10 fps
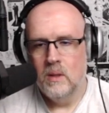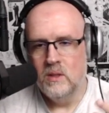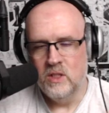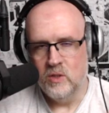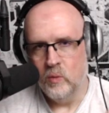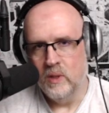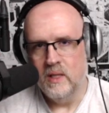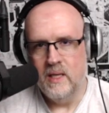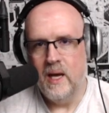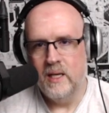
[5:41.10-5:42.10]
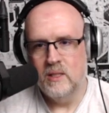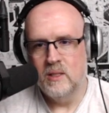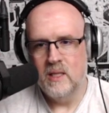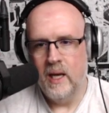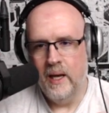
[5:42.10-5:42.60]
Just a really
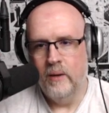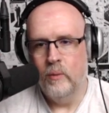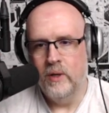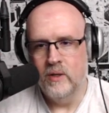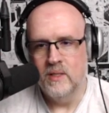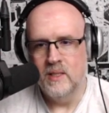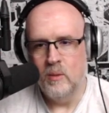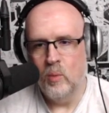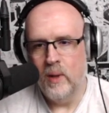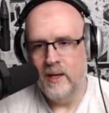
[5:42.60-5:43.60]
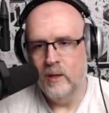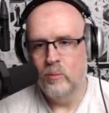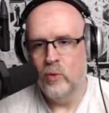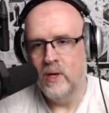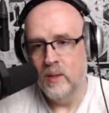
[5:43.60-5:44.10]
nice, well, you can see like
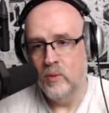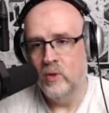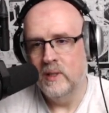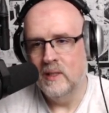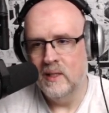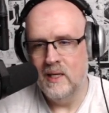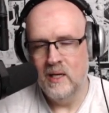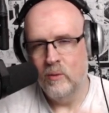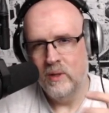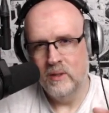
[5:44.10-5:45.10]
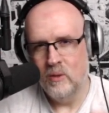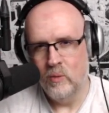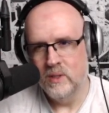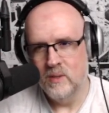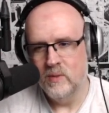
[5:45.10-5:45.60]
break up clean lead. Didn't
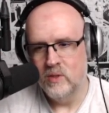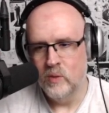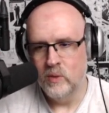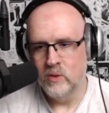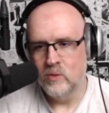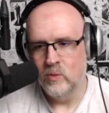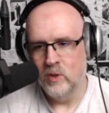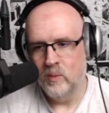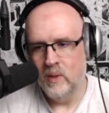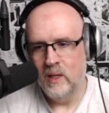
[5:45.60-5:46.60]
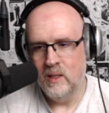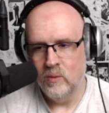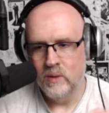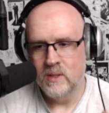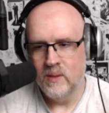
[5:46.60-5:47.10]
want something super distorted, but I did
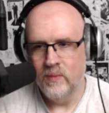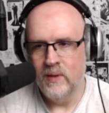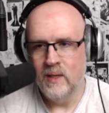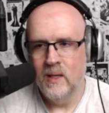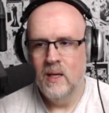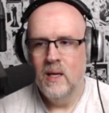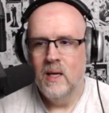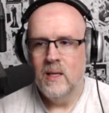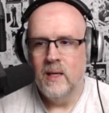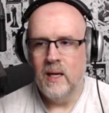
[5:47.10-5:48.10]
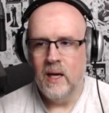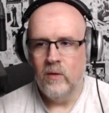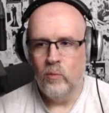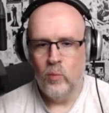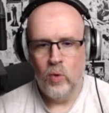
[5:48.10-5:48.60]
want something that kind
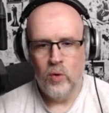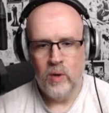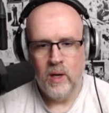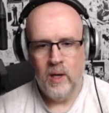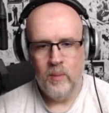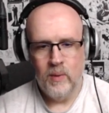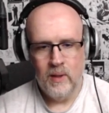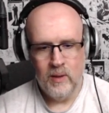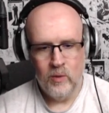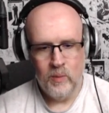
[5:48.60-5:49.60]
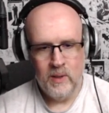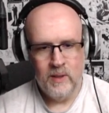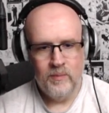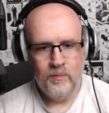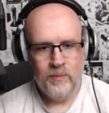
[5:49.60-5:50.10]
of broke up a little
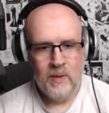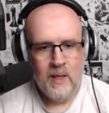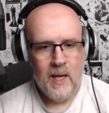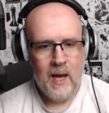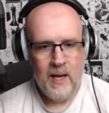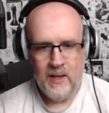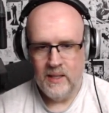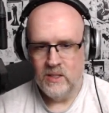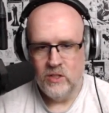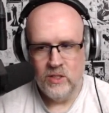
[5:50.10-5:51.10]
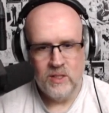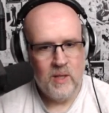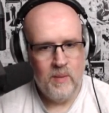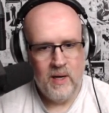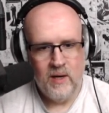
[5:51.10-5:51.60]
bit. And that's just
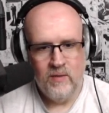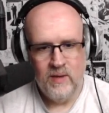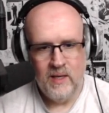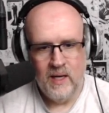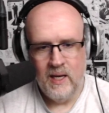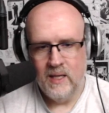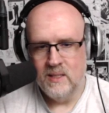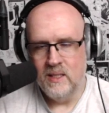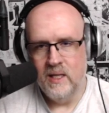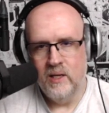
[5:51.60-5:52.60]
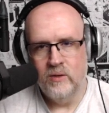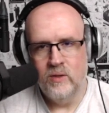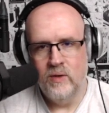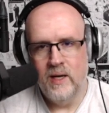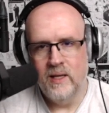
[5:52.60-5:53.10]
coming out of the STL
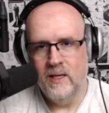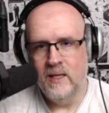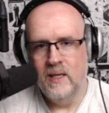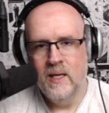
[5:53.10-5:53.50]
tonality.